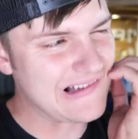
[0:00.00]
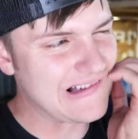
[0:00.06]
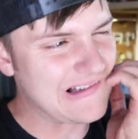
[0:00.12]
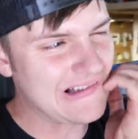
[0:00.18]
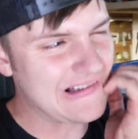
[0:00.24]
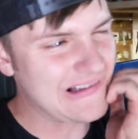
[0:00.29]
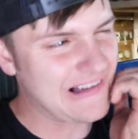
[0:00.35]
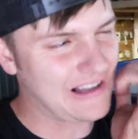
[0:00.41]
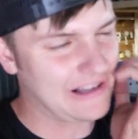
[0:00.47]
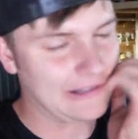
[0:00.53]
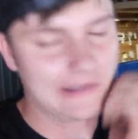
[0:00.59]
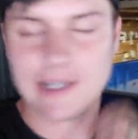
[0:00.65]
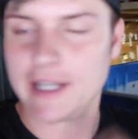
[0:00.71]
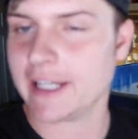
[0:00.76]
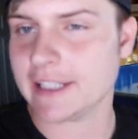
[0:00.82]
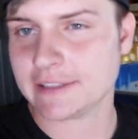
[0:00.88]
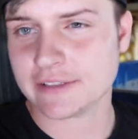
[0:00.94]
Ugh,
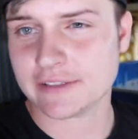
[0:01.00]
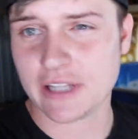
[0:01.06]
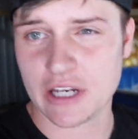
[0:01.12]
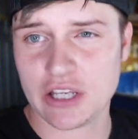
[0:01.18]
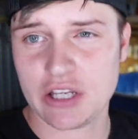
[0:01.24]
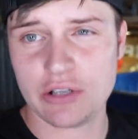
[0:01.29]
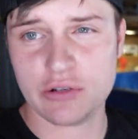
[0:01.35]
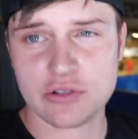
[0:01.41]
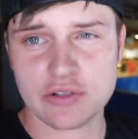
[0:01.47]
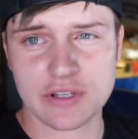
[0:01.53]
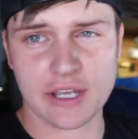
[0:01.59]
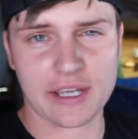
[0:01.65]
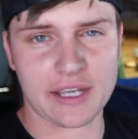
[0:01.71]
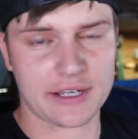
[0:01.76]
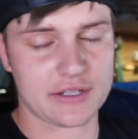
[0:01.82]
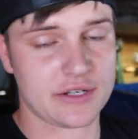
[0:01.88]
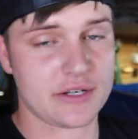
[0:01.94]
I guess it's not a huge
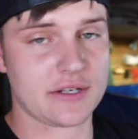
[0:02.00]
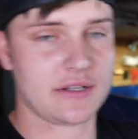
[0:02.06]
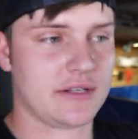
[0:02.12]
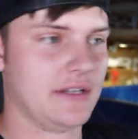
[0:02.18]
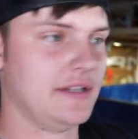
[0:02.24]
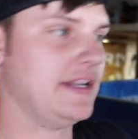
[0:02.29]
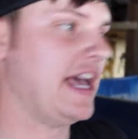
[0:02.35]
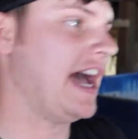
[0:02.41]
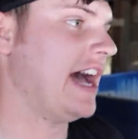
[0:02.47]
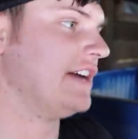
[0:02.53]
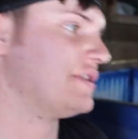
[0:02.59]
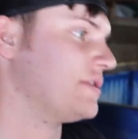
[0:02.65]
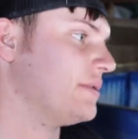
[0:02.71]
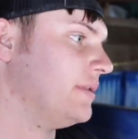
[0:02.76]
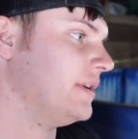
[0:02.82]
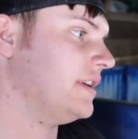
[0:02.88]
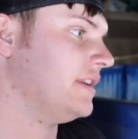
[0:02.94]
thing. It's just the
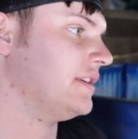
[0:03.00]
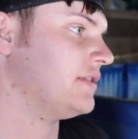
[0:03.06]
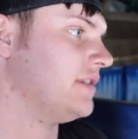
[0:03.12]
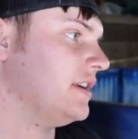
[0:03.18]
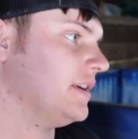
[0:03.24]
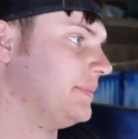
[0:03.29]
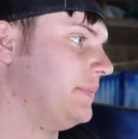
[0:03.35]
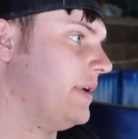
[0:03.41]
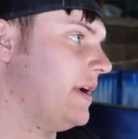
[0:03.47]
dash going in the truck,